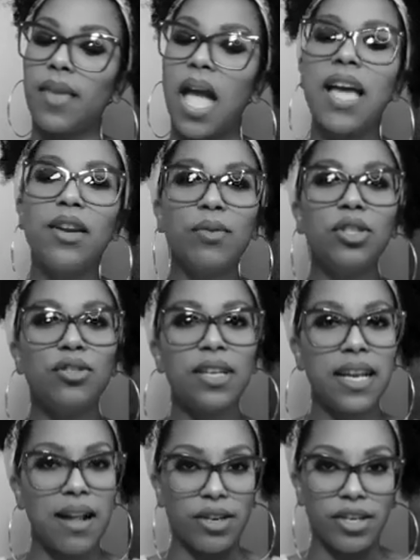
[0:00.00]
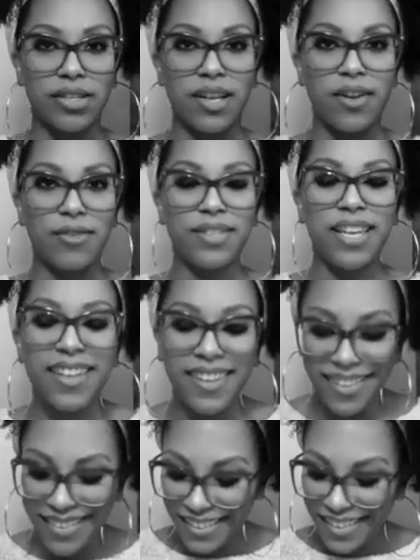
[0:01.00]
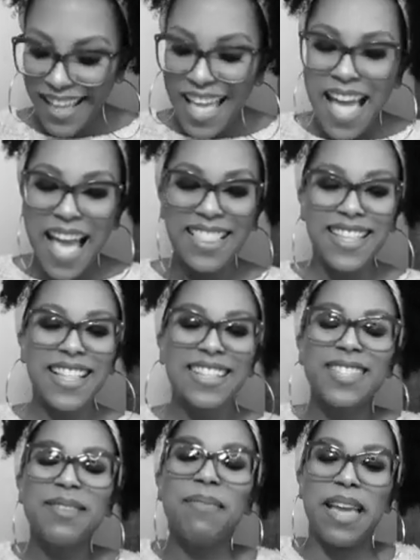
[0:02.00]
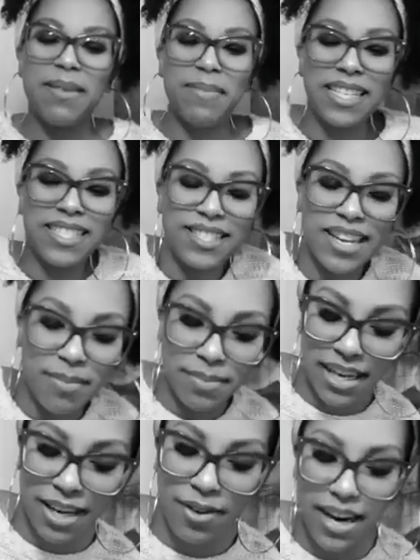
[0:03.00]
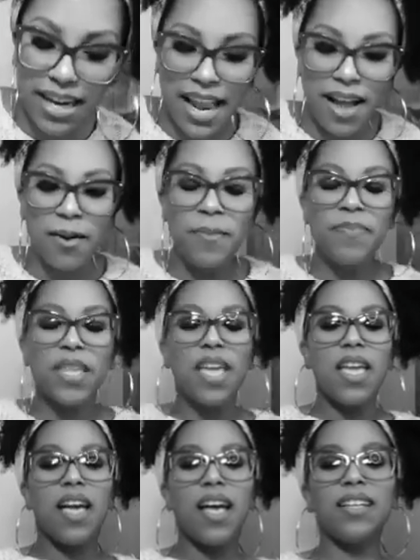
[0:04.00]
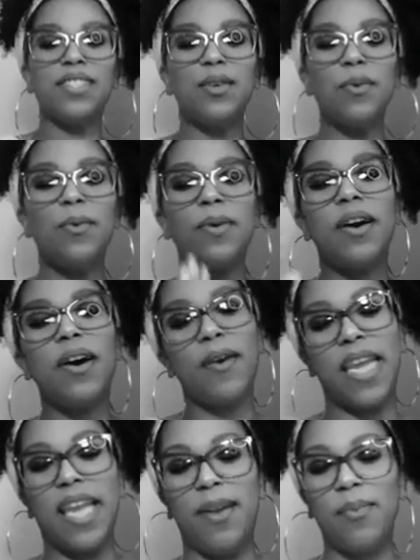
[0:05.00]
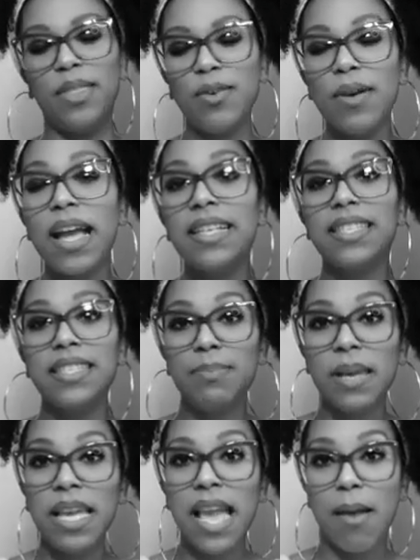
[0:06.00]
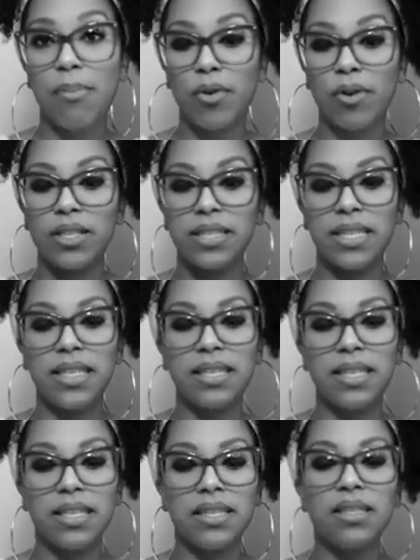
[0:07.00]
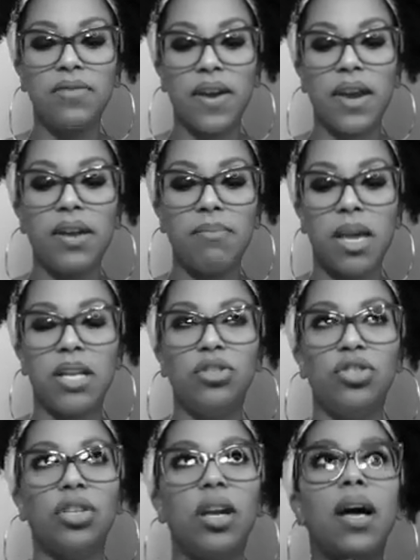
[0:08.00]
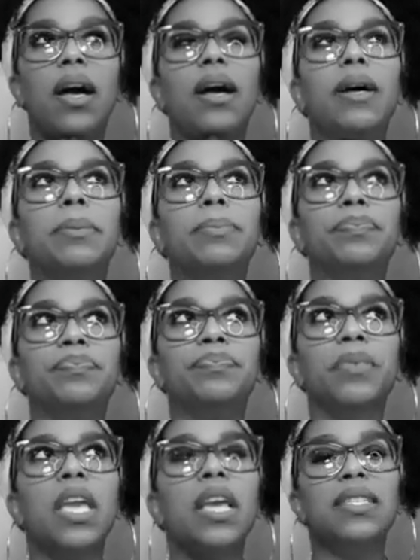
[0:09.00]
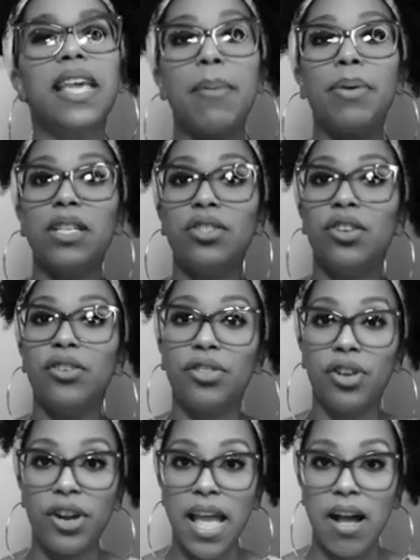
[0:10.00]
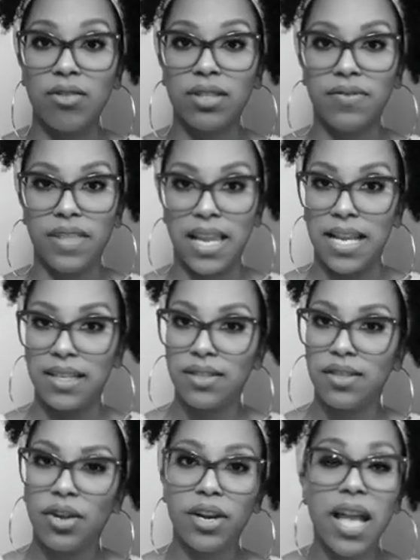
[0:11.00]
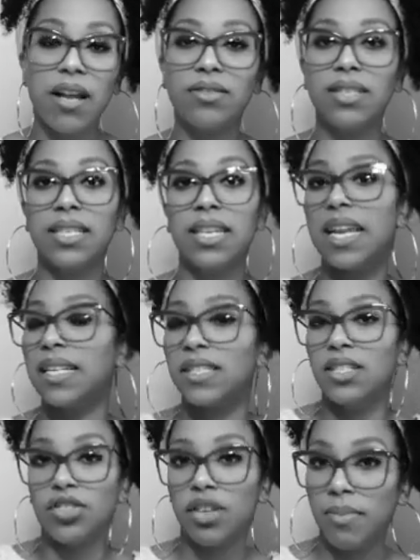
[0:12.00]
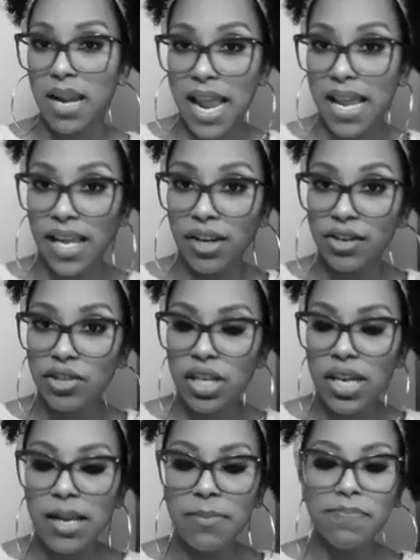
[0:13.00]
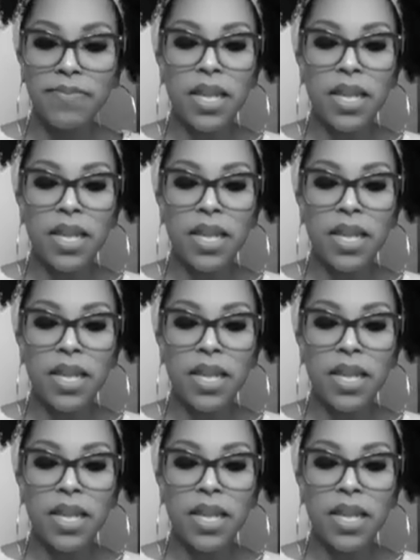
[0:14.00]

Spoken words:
I don't want you to doubt yourselves. I think that's the main message I'm getting right now. So, okay, with you guys, this being Capricorn season, this is very much tapping into your third house of things. Third house is connected to Gemini energy,